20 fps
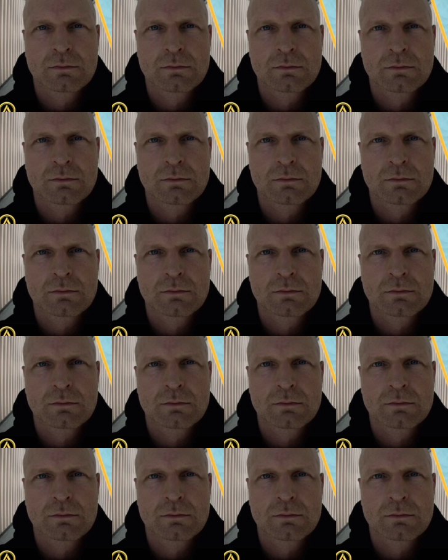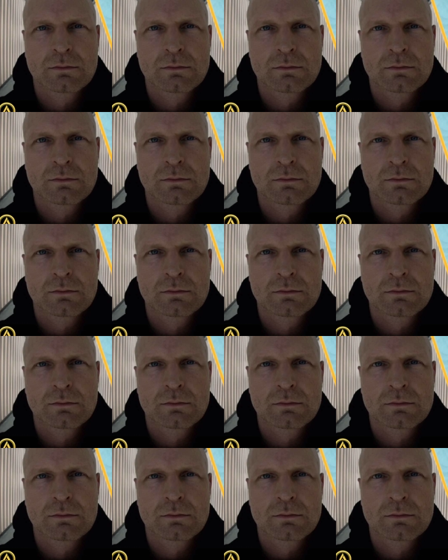
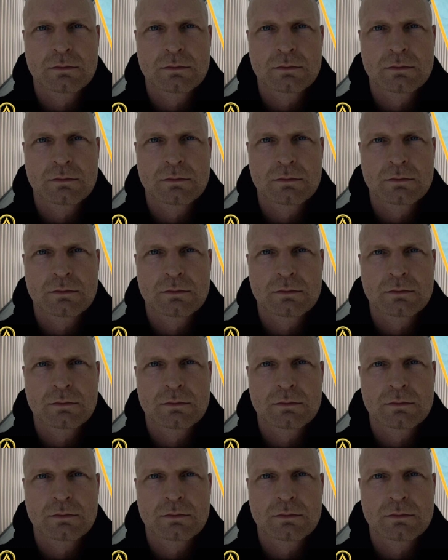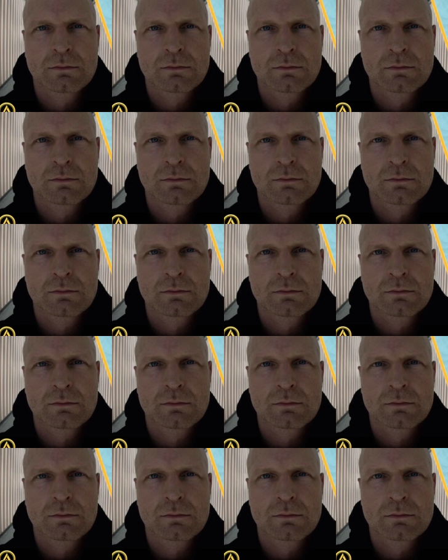
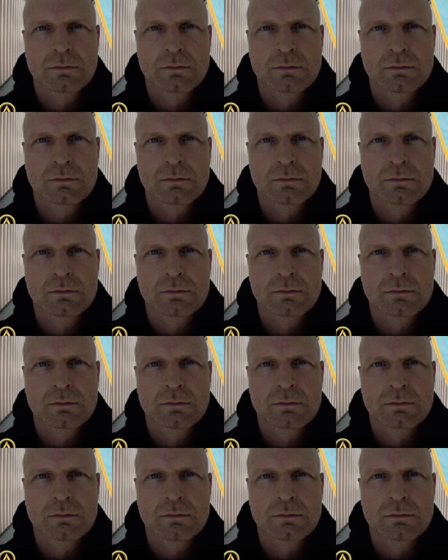(no lip movement)